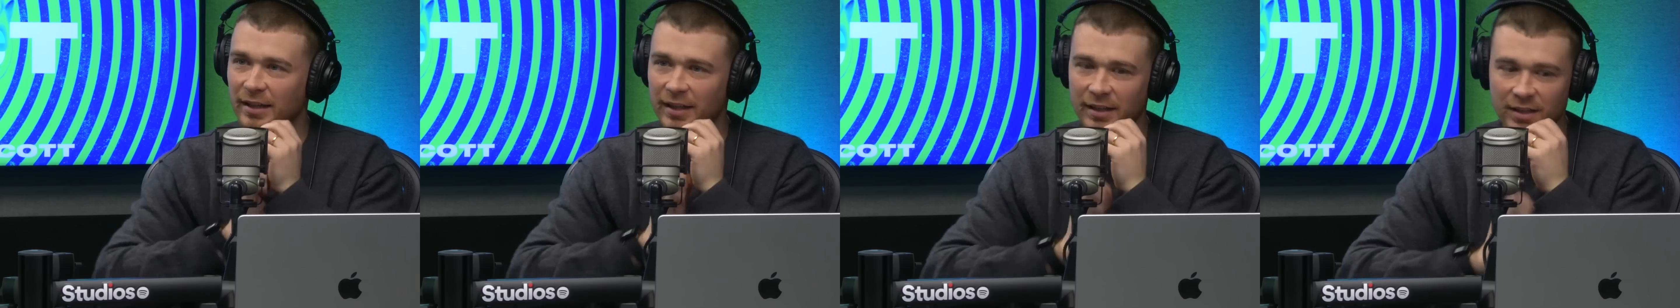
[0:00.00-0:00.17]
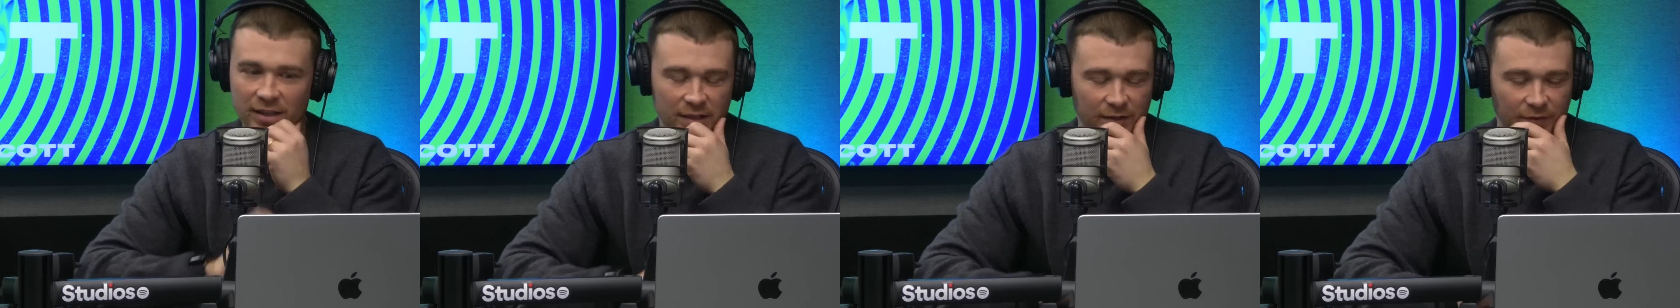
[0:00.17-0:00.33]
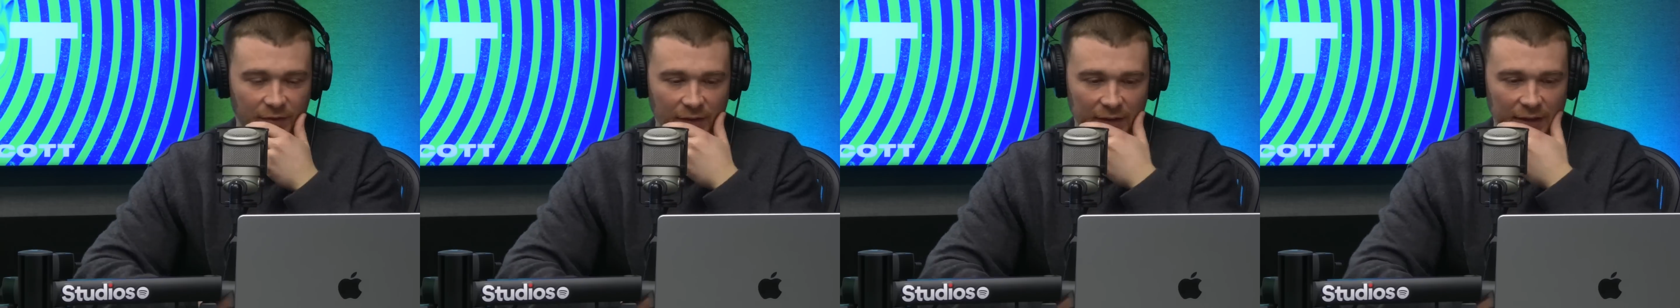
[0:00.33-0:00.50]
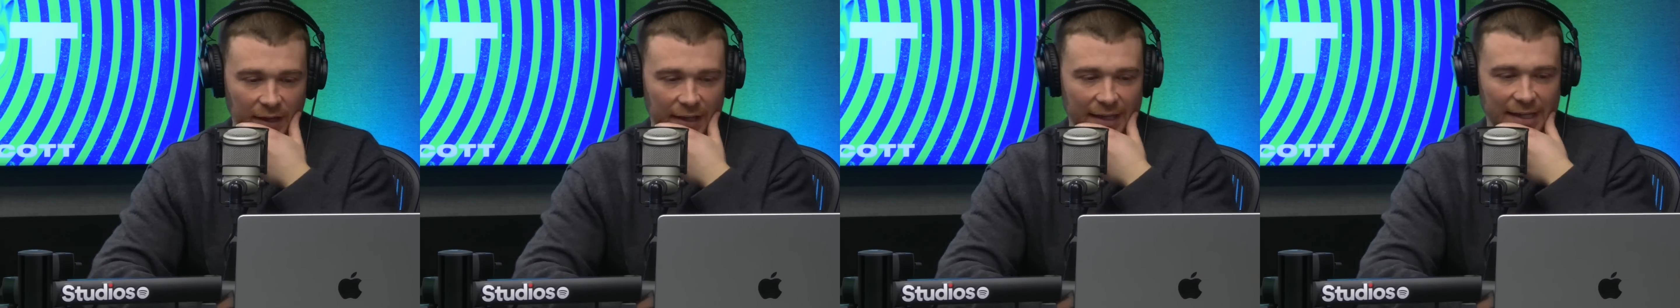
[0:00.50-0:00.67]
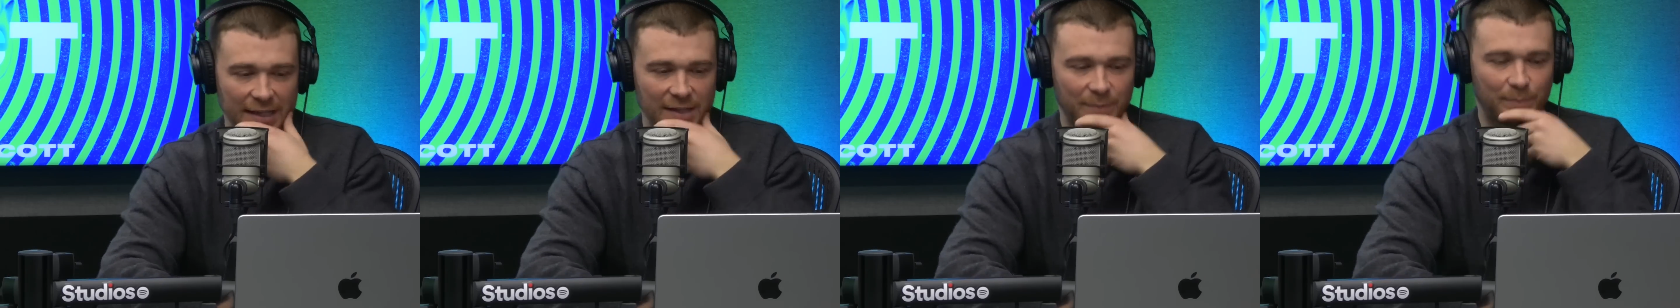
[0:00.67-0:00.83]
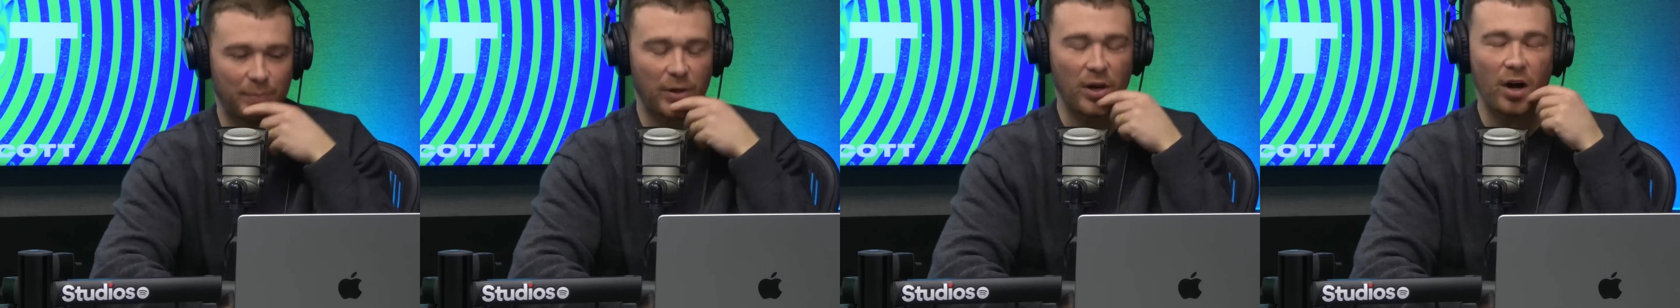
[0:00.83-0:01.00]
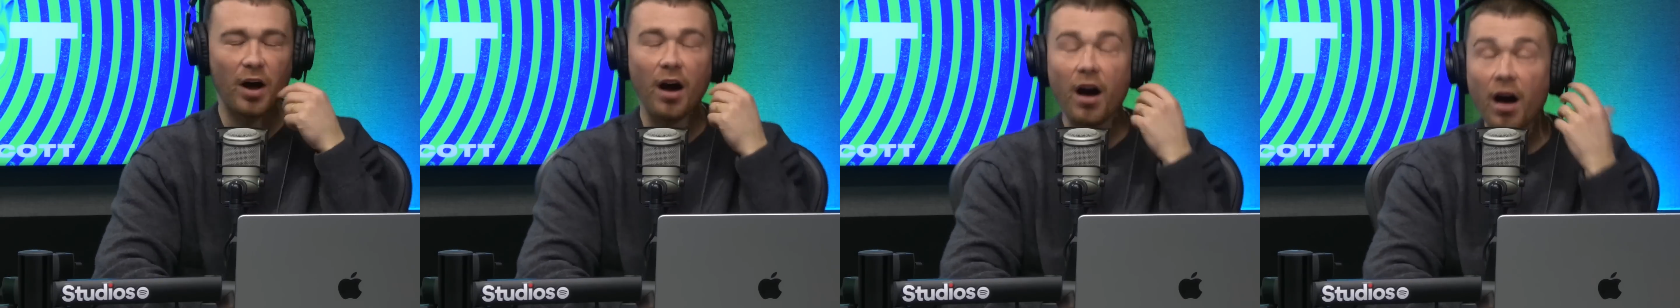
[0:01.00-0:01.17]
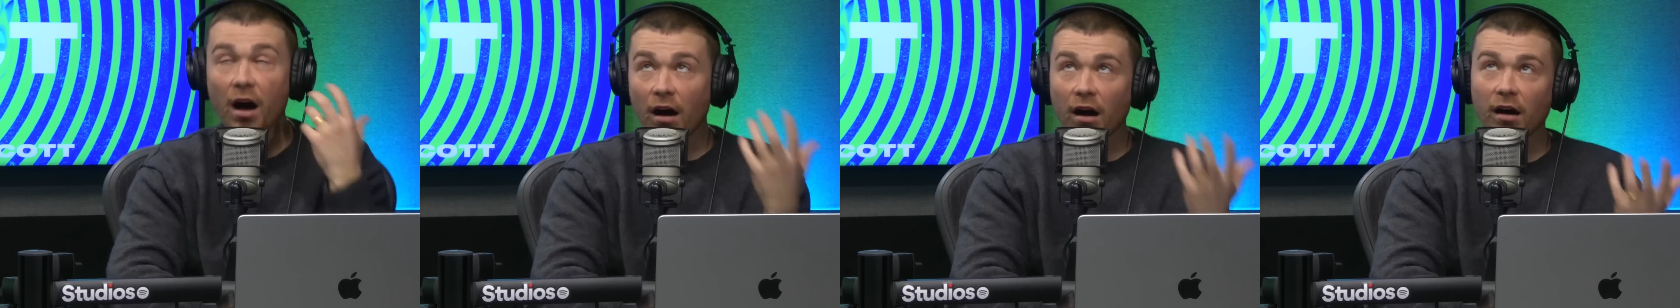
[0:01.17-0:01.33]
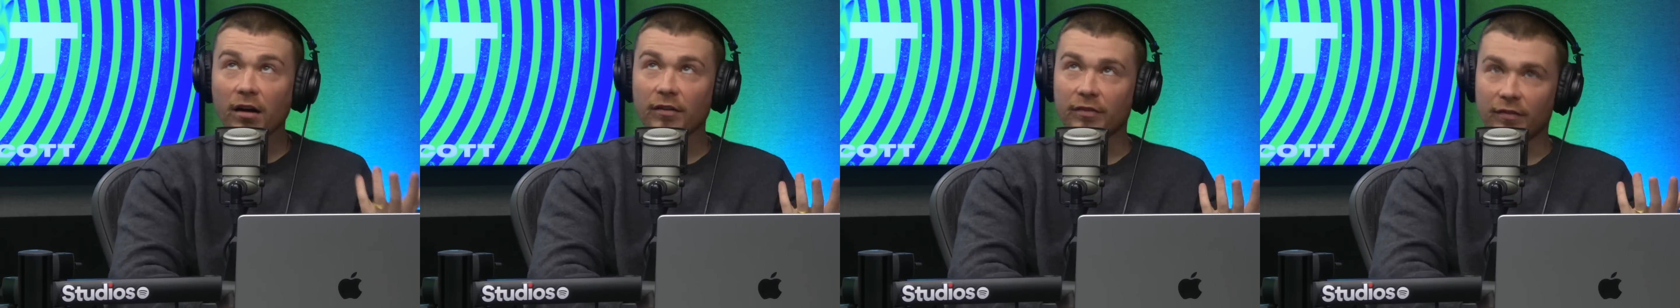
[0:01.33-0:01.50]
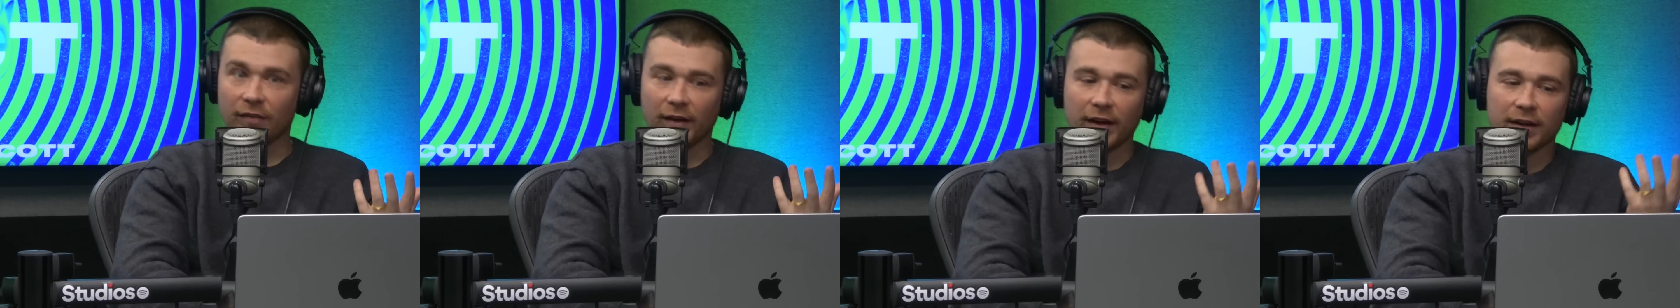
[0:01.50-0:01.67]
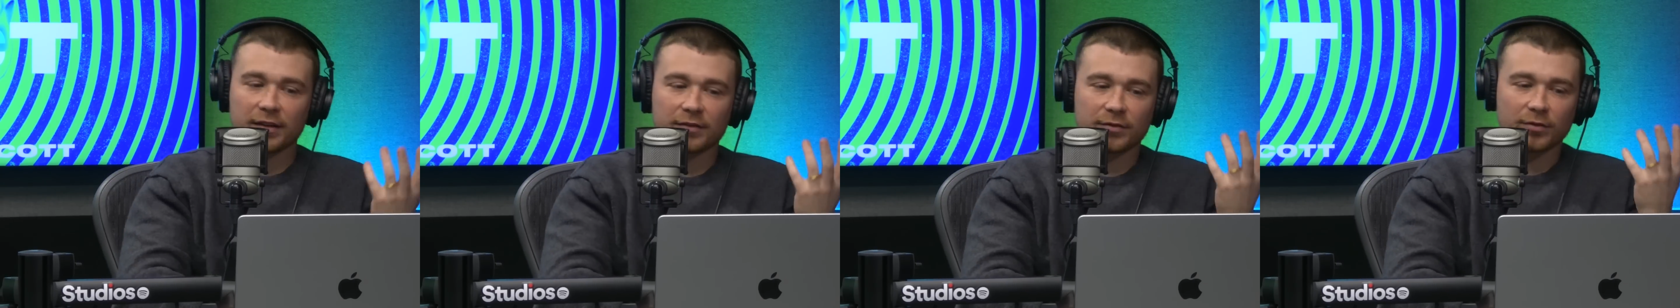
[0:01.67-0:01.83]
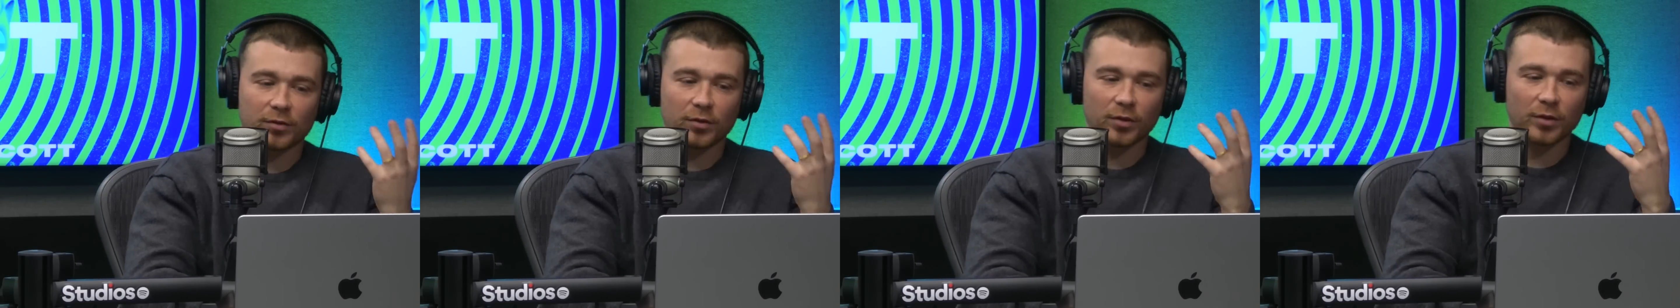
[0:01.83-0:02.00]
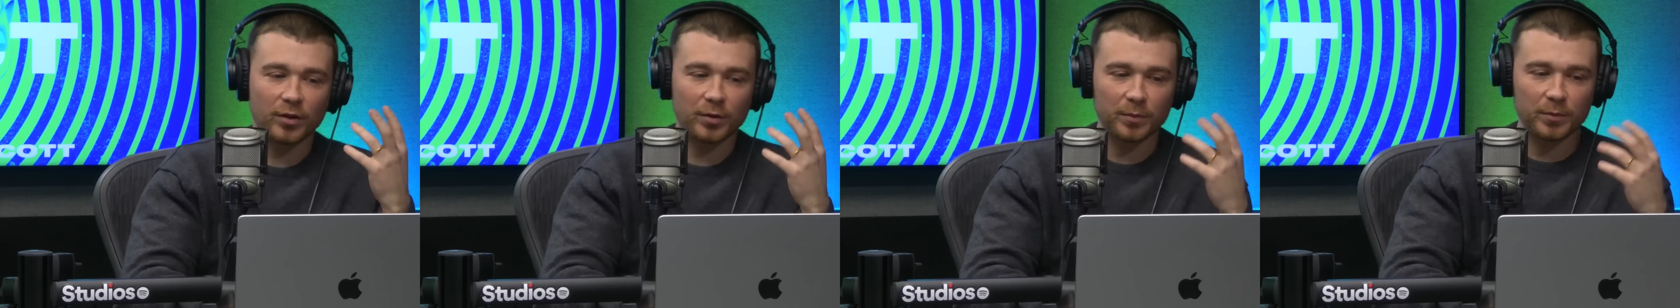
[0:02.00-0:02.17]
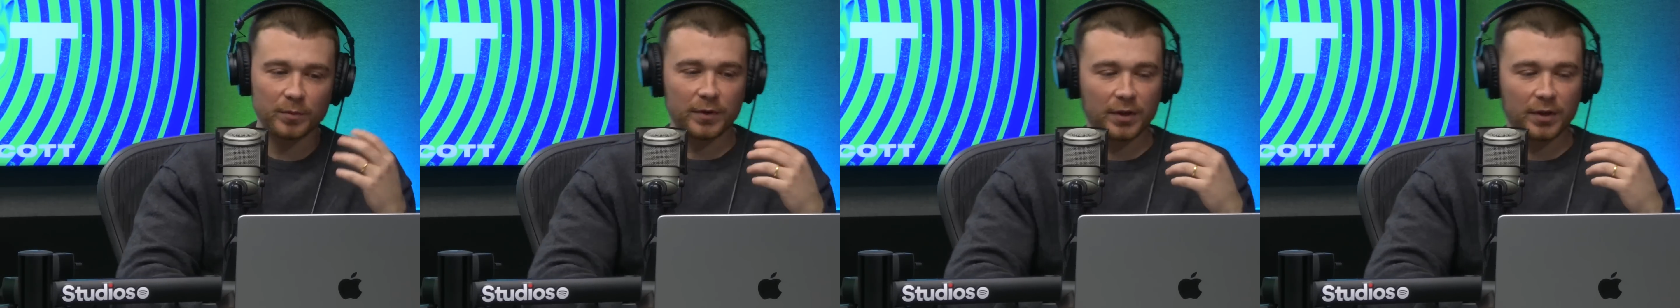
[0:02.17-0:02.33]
It just feels like he's perfect for them.